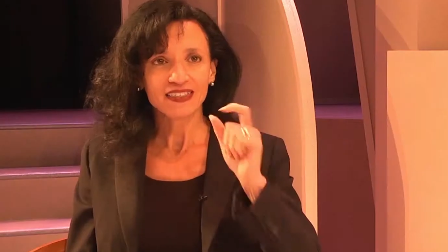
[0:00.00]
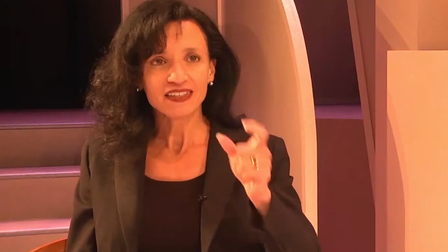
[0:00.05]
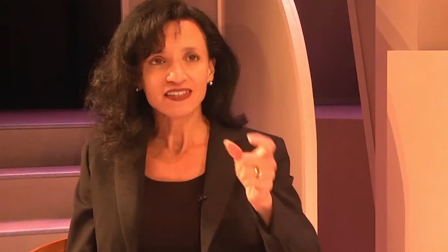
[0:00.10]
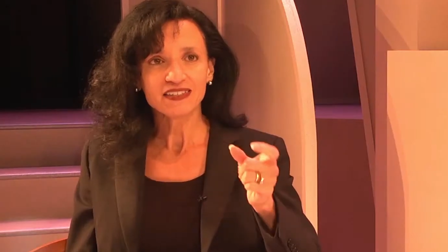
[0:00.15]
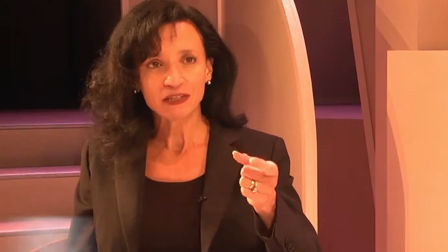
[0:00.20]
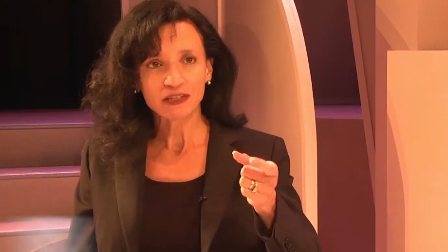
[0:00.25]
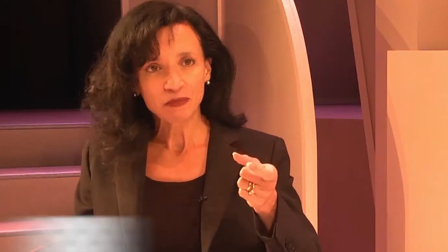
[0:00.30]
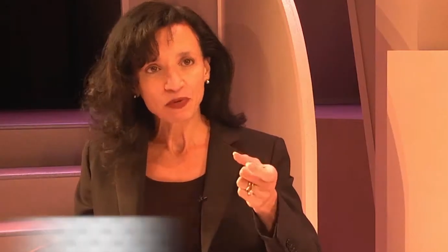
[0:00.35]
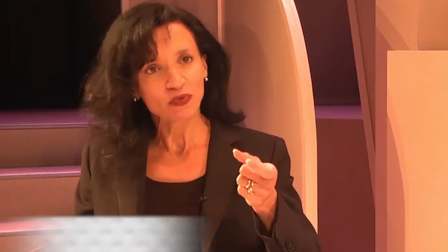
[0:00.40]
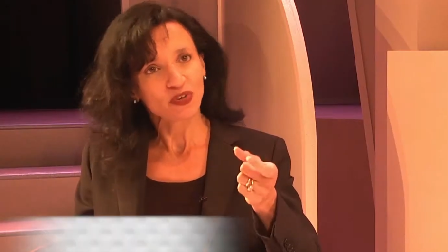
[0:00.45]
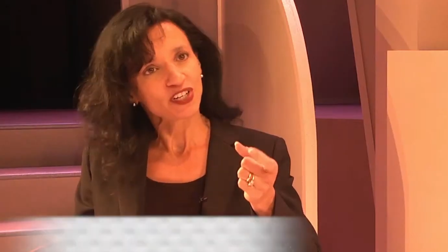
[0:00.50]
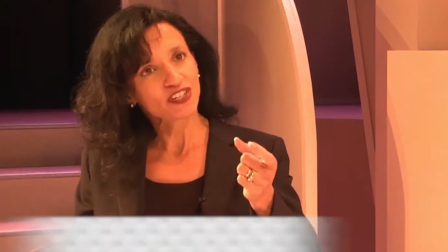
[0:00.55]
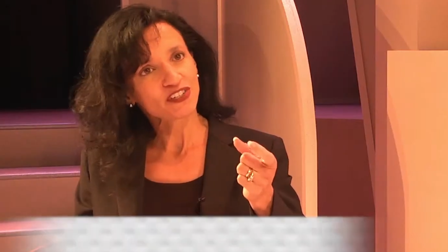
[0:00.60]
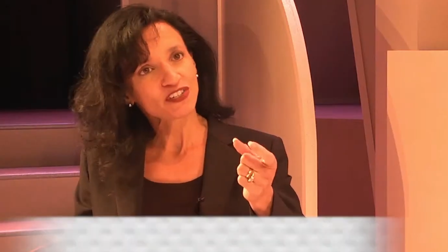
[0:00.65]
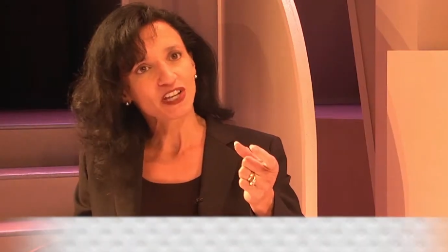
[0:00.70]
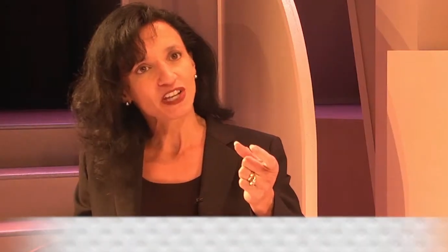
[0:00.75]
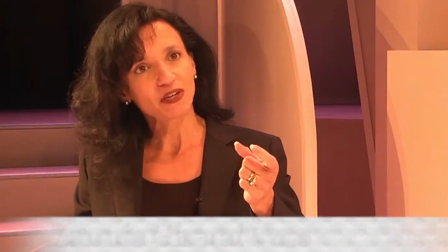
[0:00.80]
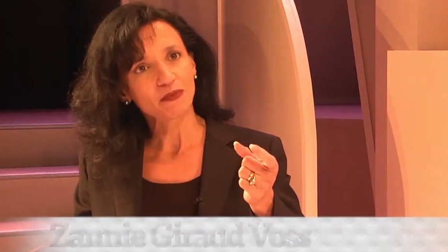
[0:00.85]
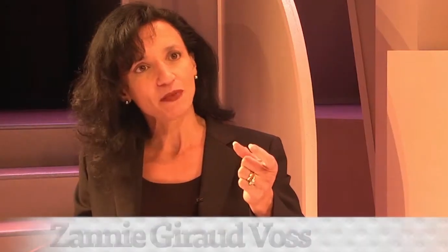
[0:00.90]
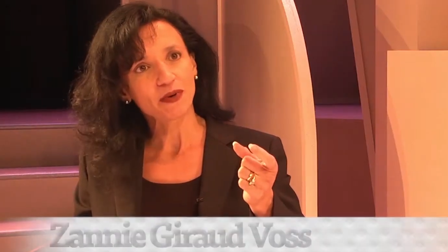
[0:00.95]
this segment, we're going to
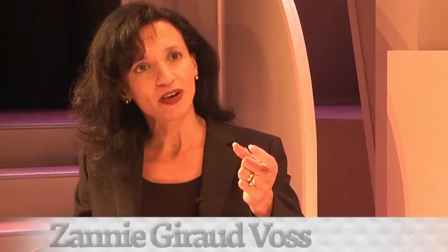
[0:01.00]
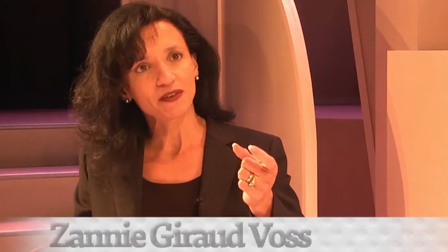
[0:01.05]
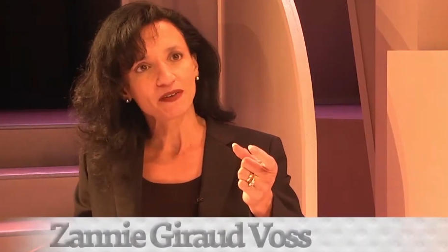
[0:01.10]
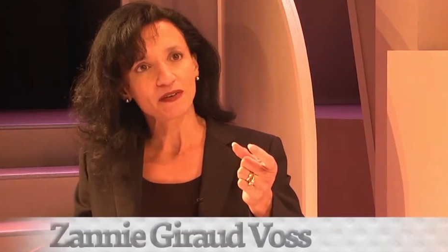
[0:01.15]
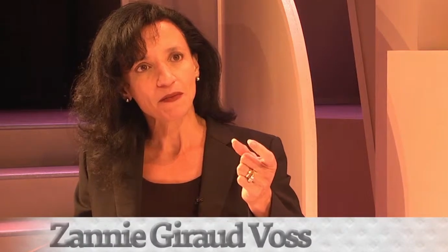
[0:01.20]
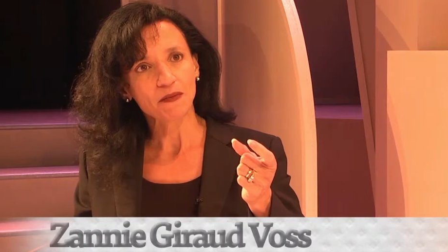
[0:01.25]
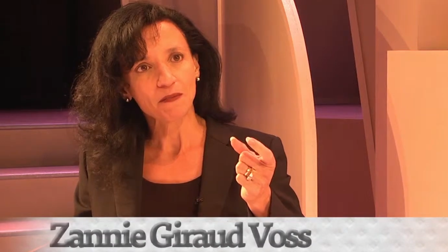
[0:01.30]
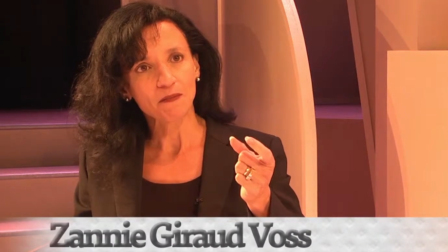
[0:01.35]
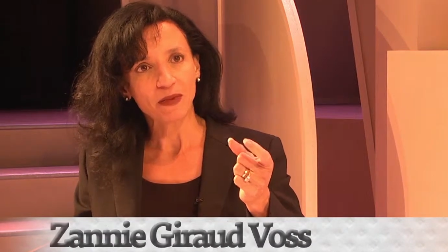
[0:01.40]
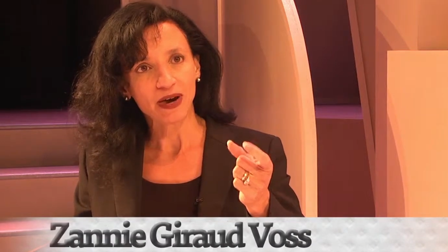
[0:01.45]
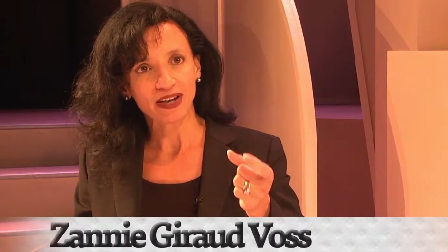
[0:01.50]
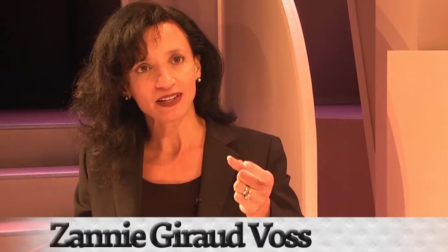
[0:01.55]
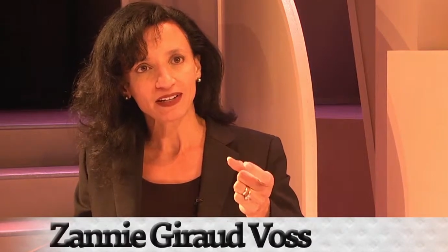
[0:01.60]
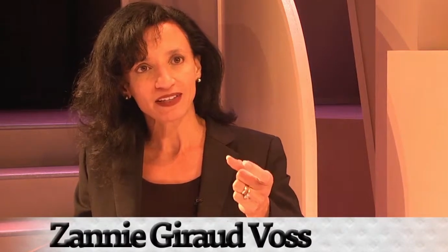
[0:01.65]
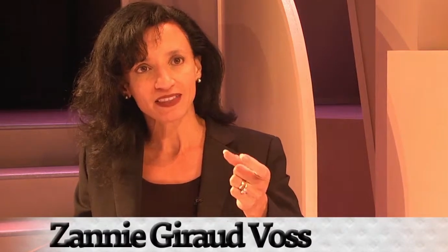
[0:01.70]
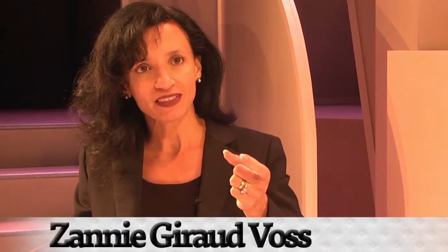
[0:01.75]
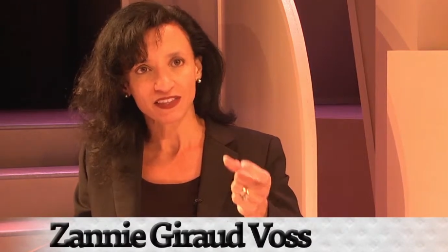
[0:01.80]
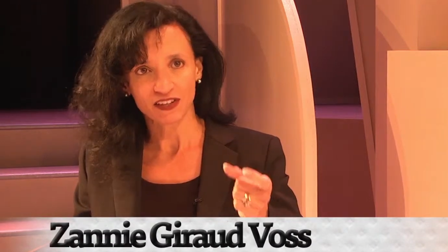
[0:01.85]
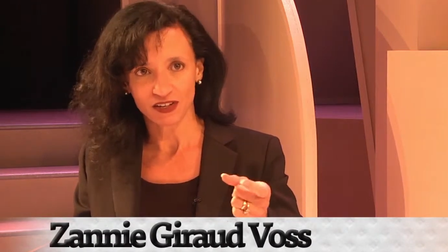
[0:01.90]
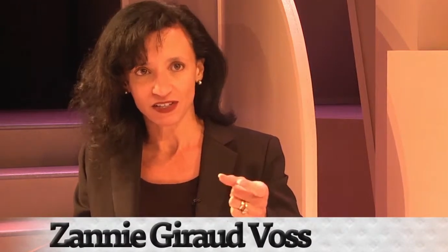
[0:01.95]
talk about
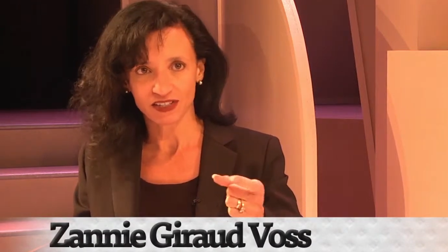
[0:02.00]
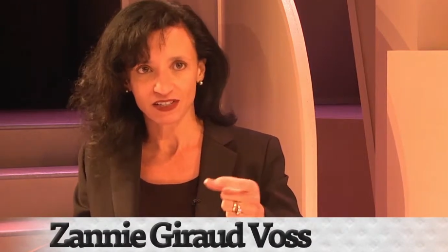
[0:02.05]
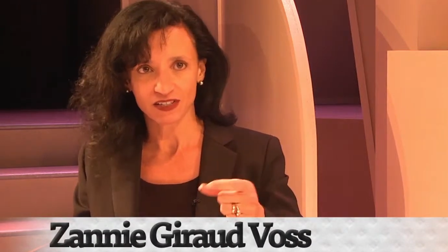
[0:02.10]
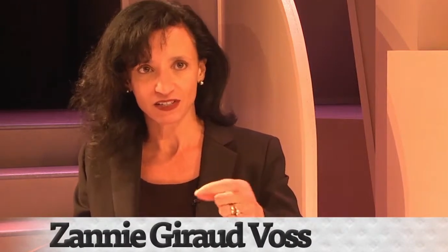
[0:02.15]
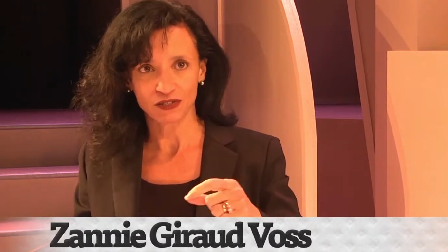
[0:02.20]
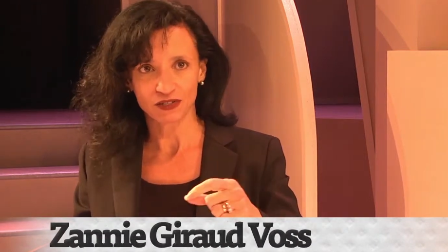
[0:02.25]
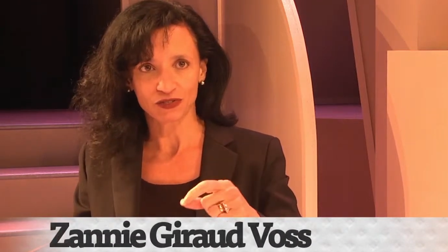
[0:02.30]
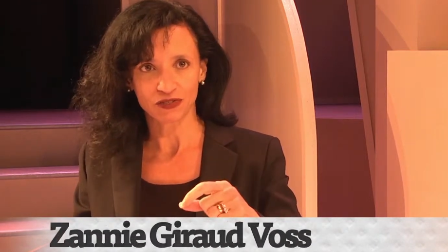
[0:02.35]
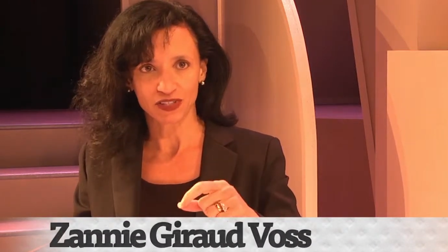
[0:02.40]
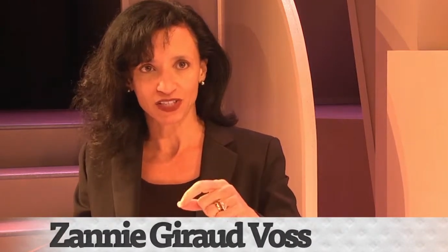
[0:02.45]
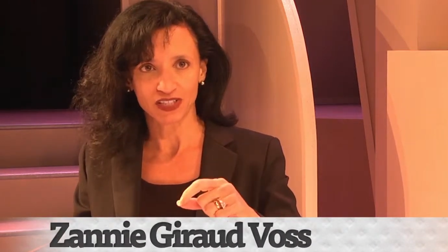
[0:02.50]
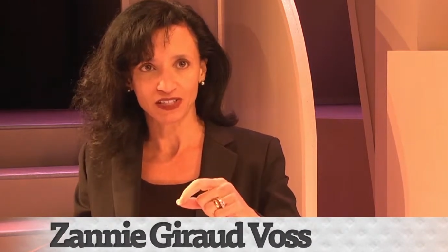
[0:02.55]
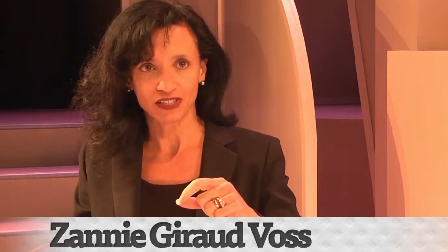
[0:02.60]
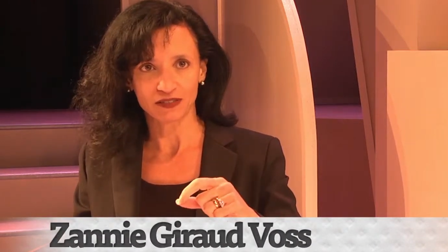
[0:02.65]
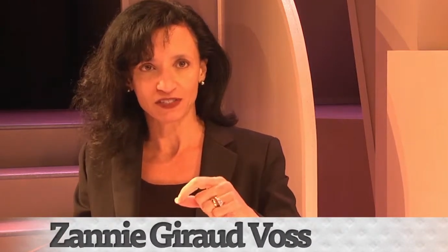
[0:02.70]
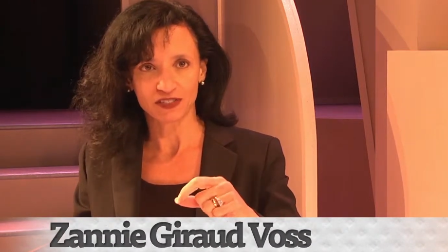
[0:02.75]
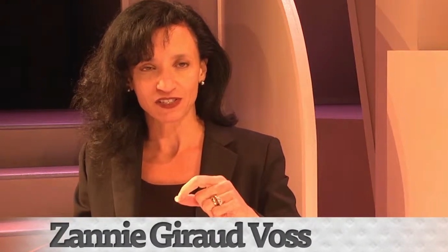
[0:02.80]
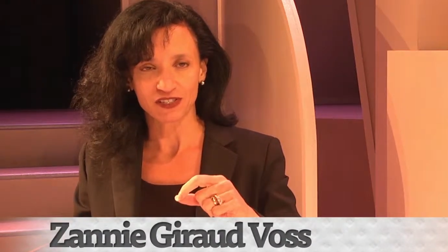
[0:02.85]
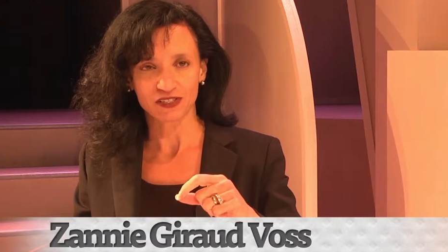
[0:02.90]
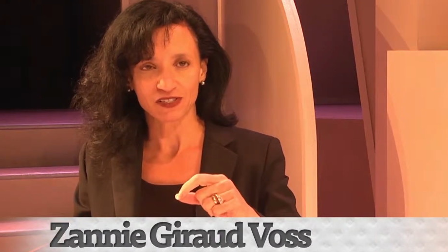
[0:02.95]
modeling the arts and cultural
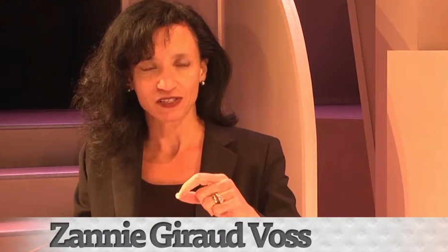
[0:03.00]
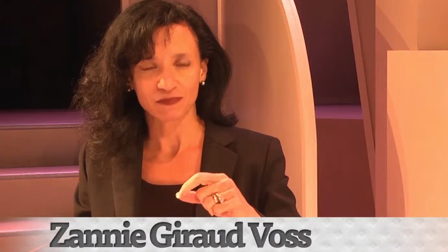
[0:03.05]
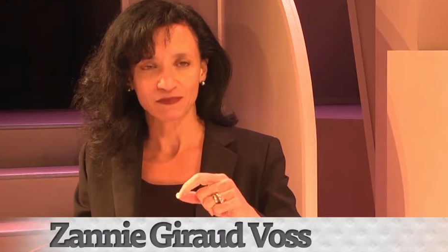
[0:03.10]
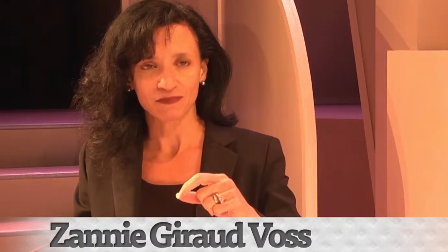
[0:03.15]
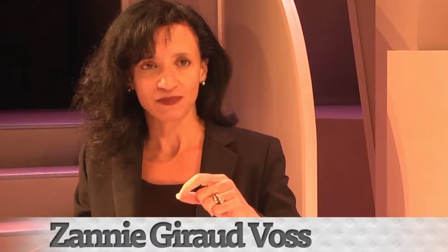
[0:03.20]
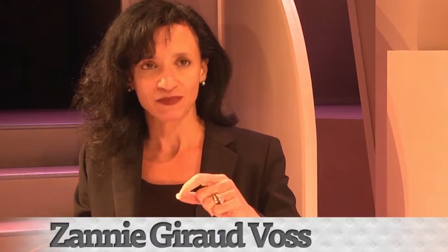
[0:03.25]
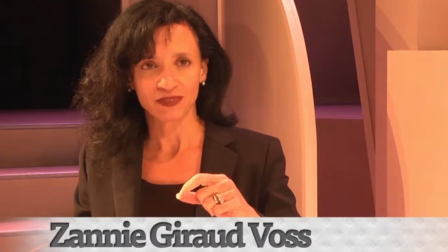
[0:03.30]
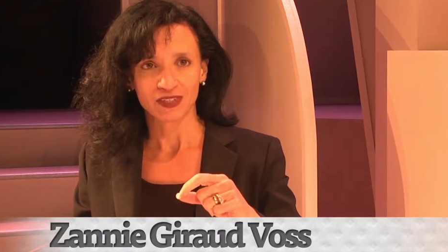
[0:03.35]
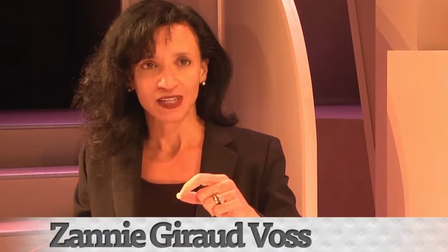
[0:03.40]
ecosystem